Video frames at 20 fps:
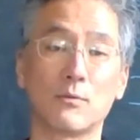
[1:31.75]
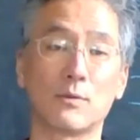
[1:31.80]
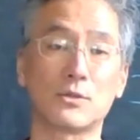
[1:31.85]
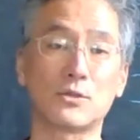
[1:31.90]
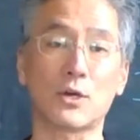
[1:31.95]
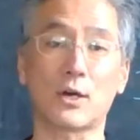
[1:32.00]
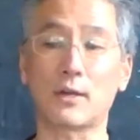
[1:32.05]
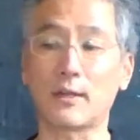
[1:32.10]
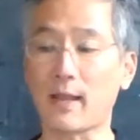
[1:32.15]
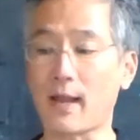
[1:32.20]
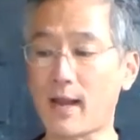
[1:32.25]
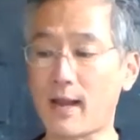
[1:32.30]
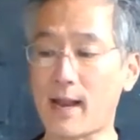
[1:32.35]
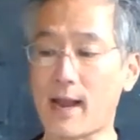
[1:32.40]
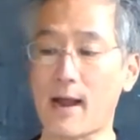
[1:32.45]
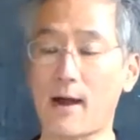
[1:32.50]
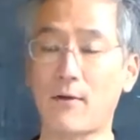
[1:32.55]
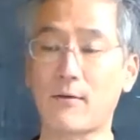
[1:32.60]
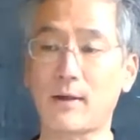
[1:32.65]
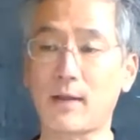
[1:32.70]
which are laid
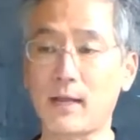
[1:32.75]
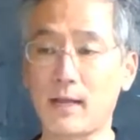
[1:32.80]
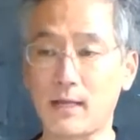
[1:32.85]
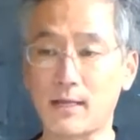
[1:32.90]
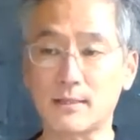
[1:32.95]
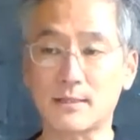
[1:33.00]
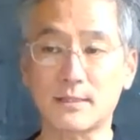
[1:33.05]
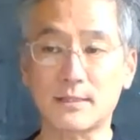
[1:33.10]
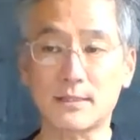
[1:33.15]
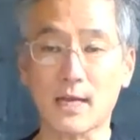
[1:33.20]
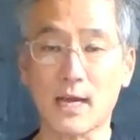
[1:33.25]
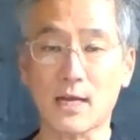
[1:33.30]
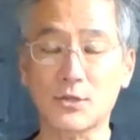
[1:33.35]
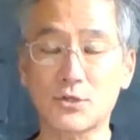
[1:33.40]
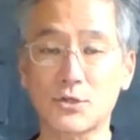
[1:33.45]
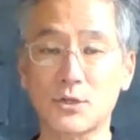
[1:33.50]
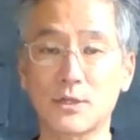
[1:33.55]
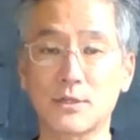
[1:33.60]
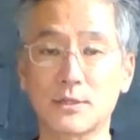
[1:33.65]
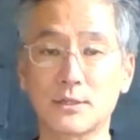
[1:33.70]
out in
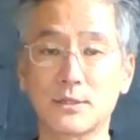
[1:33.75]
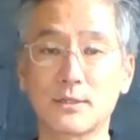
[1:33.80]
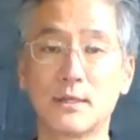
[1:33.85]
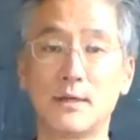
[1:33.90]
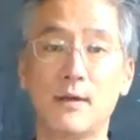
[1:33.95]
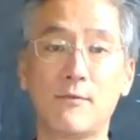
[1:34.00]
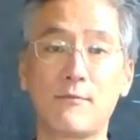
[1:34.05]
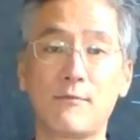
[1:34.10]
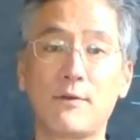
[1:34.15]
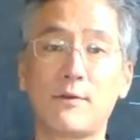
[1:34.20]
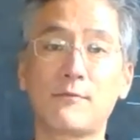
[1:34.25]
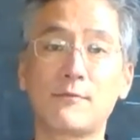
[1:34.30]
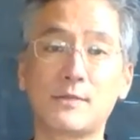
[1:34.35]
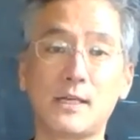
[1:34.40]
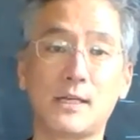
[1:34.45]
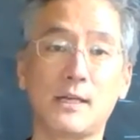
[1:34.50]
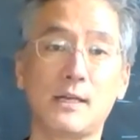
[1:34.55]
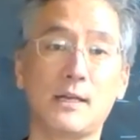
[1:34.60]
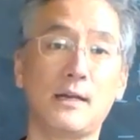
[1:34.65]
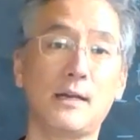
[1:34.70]
sections
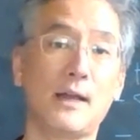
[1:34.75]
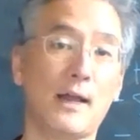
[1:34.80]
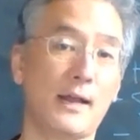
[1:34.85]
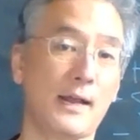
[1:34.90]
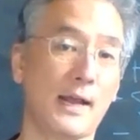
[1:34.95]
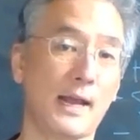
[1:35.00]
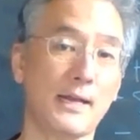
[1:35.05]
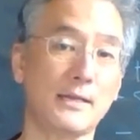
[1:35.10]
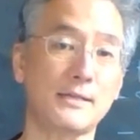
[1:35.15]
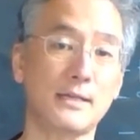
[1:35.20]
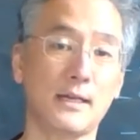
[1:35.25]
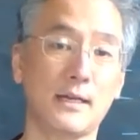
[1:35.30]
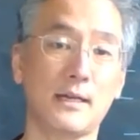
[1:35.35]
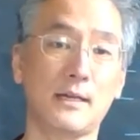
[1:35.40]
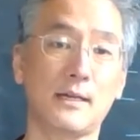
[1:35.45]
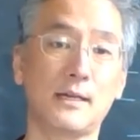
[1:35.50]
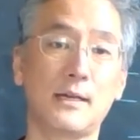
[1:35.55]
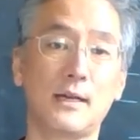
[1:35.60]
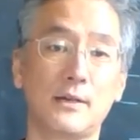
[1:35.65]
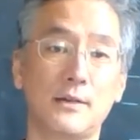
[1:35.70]
15 and
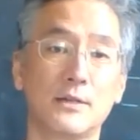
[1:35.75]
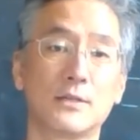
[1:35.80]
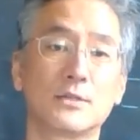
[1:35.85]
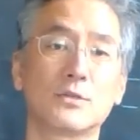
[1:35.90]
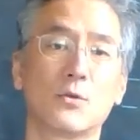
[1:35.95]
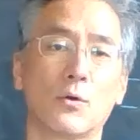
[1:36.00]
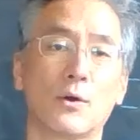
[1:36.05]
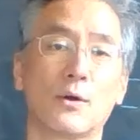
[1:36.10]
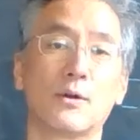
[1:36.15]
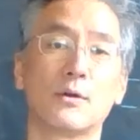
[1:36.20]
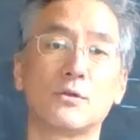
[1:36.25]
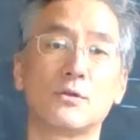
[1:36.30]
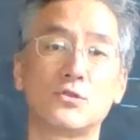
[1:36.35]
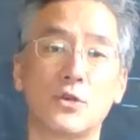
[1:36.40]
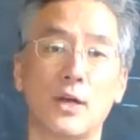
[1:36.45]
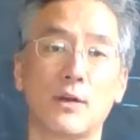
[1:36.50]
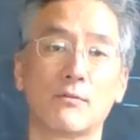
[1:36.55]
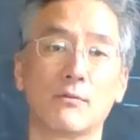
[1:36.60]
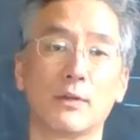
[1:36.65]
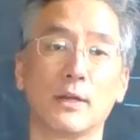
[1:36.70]
18 in this order
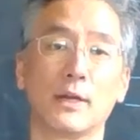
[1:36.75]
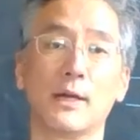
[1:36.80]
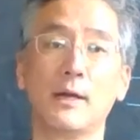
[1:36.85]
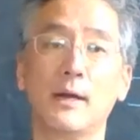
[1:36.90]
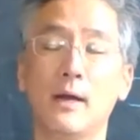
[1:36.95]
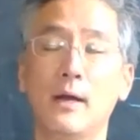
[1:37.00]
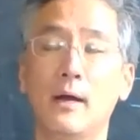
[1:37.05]
generally.